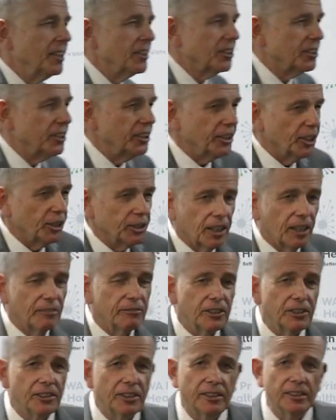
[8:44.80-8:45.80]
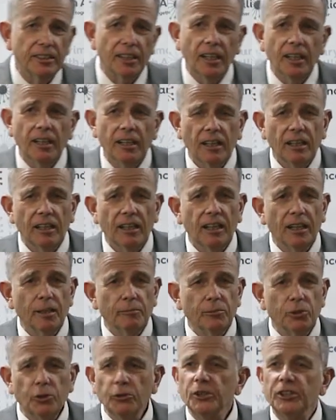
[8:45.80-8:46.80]
CEOs love this, is
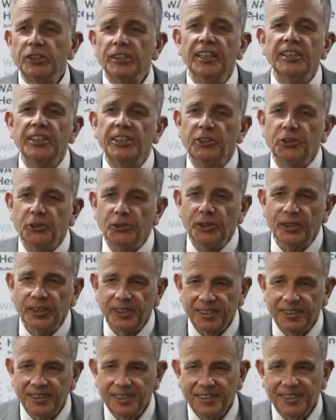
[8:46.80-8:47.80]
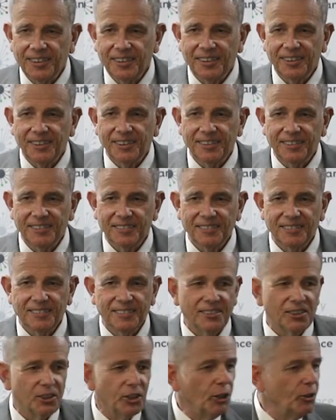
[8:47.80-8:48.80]
do a study tour.
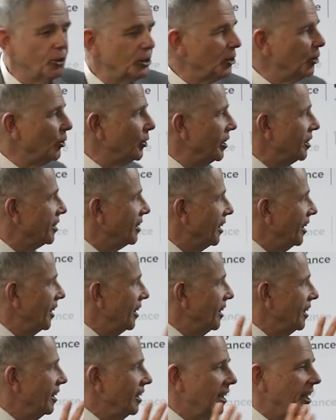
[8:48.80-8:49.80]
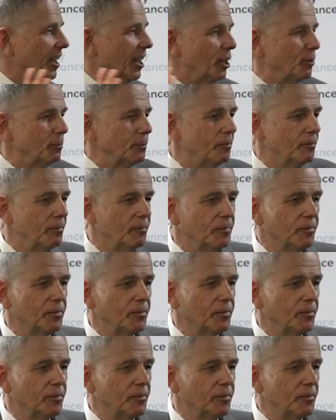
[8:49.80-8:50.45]
Go and look at, the